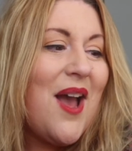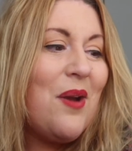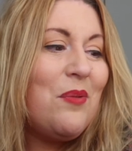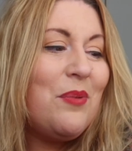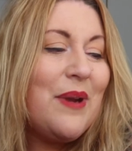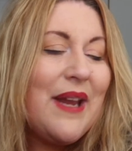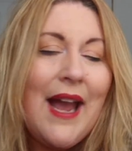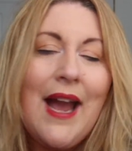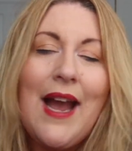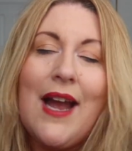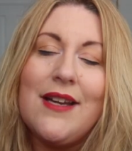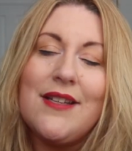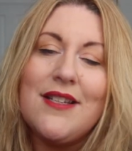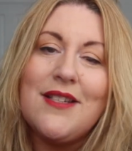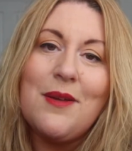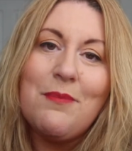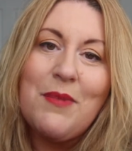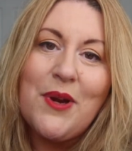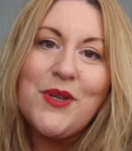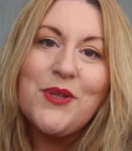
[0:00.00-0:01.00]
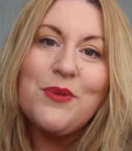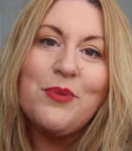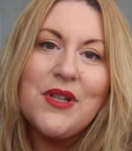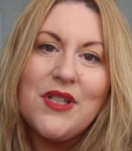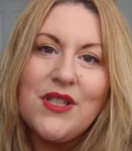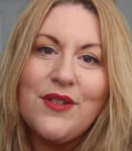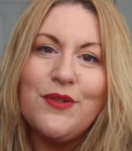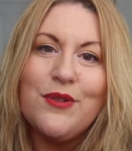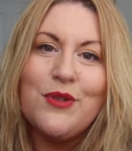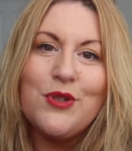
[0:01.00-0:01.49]
We had the most
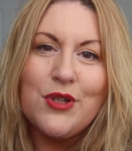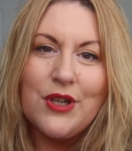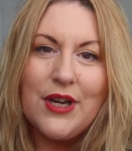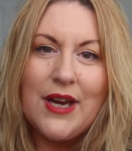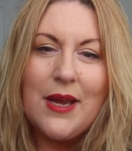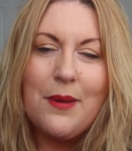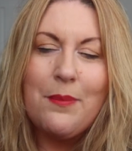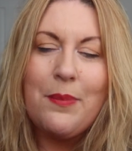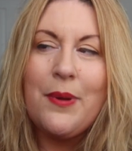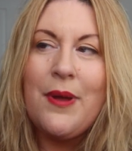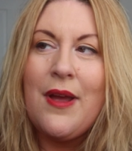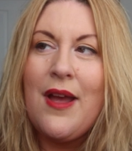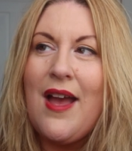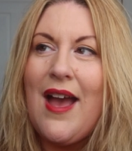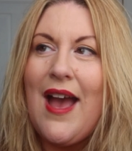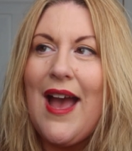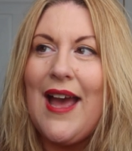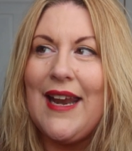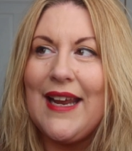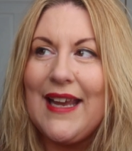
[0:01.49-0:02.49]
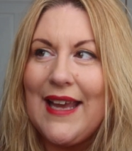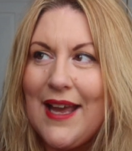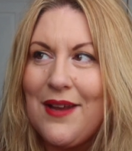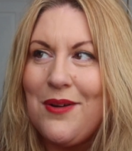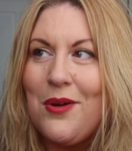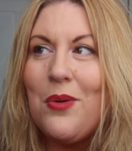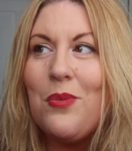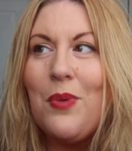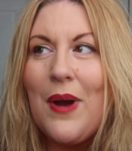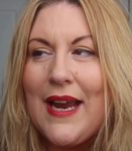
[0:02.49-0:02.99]
wonderful trip, and I
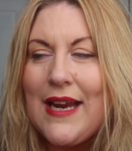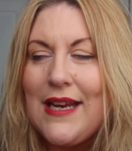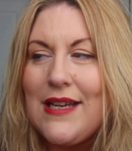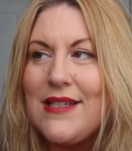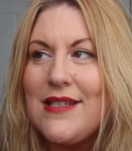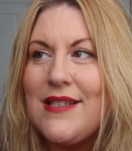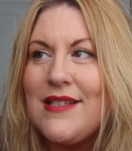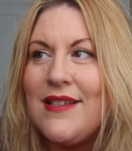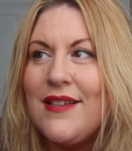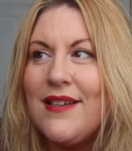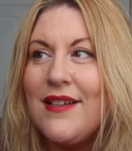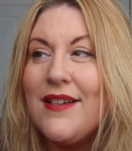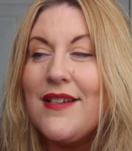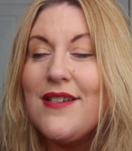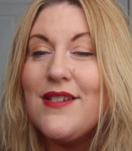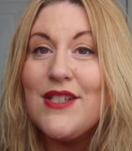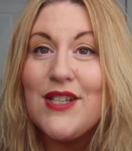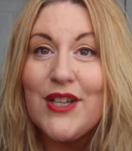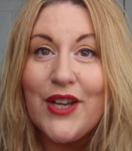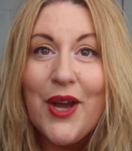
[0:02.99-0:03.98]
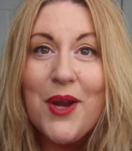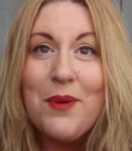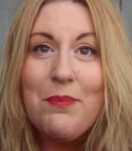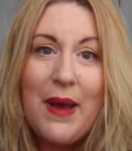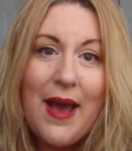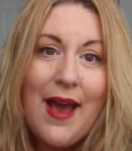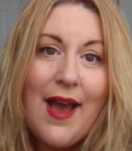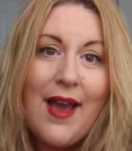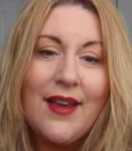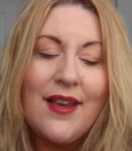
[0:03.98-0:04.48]
cannot wait to go
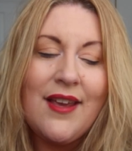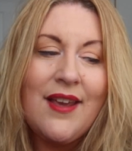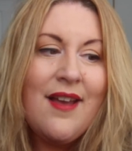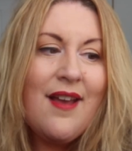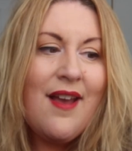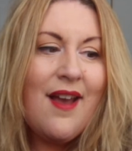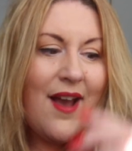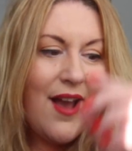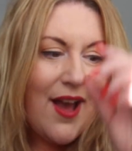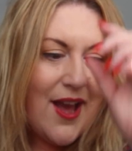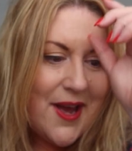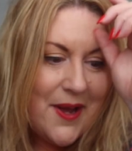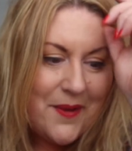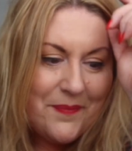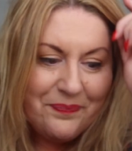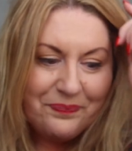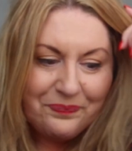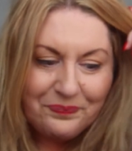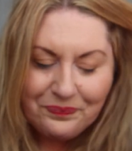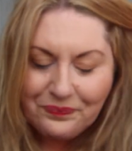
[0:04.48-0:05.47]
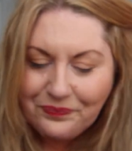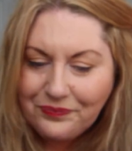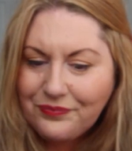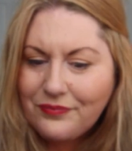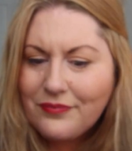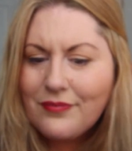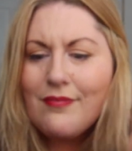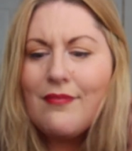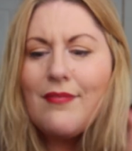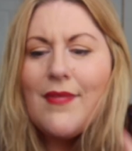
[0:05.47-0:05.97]
back. And
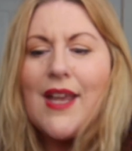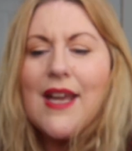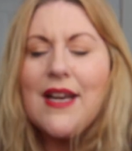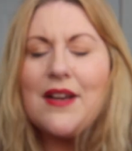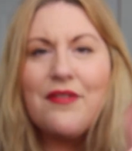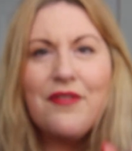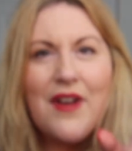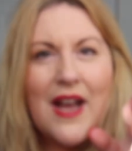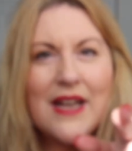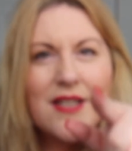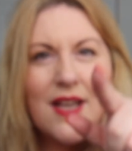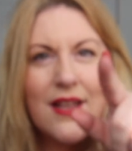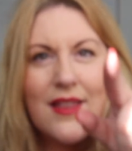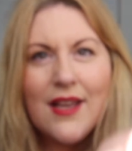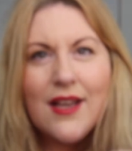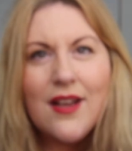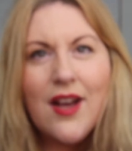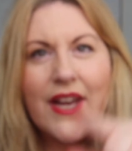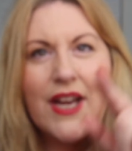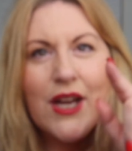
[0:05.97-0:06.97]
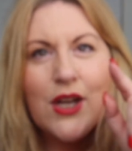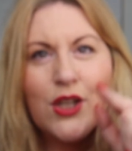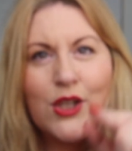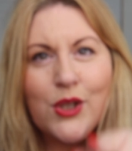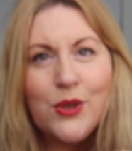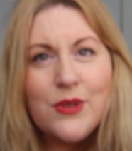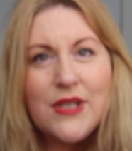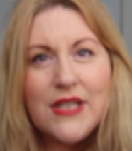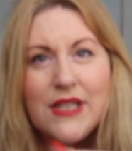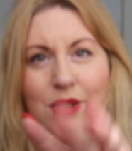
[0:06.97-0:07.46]
in fact, I think I
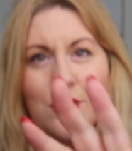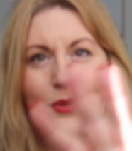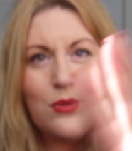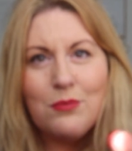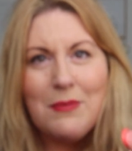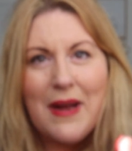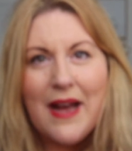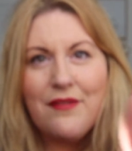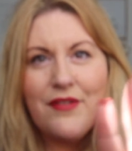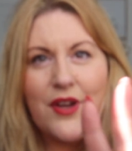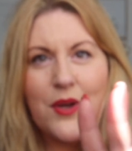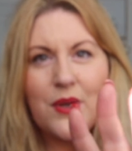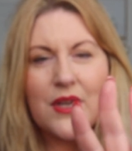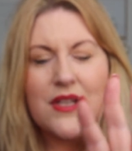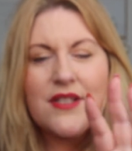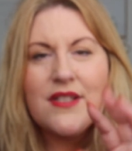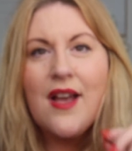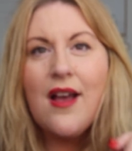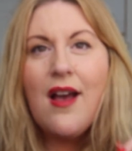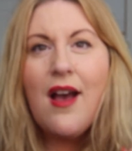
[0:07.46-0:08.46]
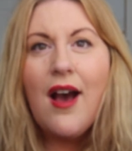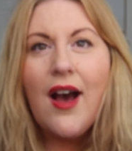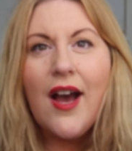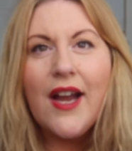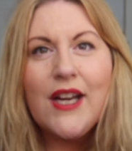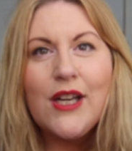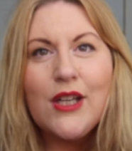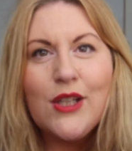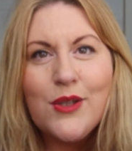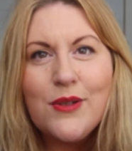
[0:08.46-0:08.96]
alluded... Oh, I'm out of focus. I
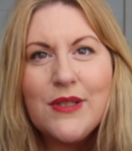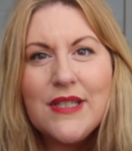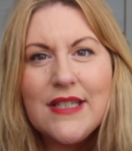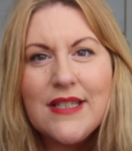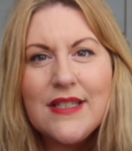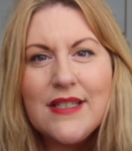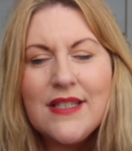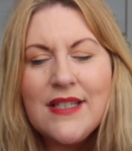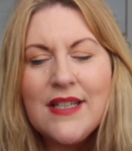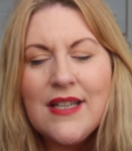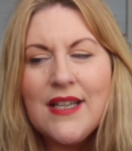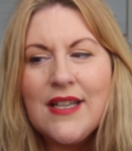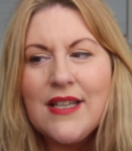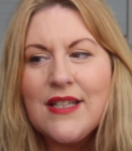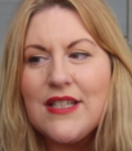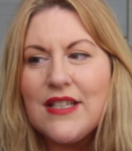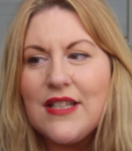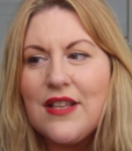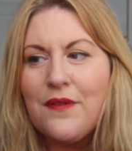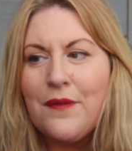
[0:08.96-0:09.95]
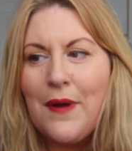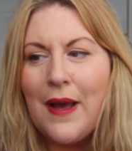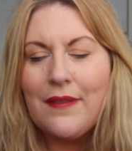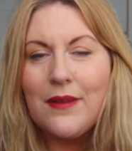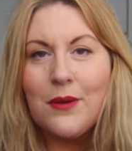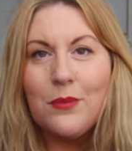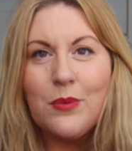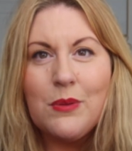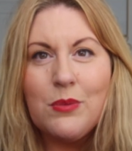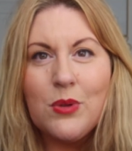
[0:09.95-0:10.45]
alluded to the fact
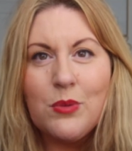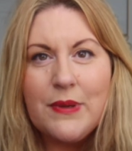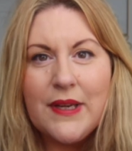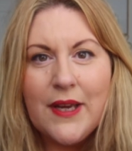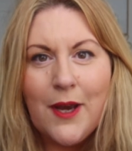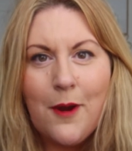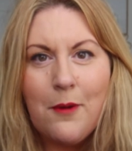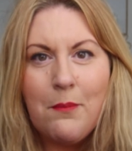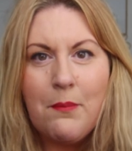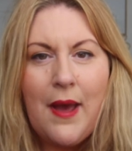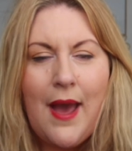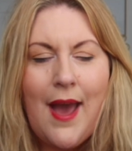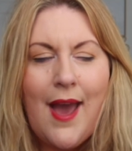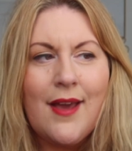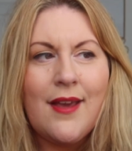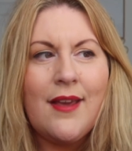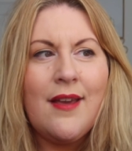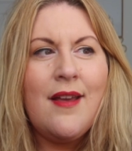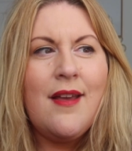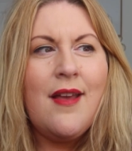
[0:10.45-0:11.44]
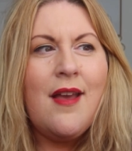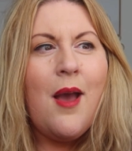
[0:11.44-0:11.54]
that we will be going back.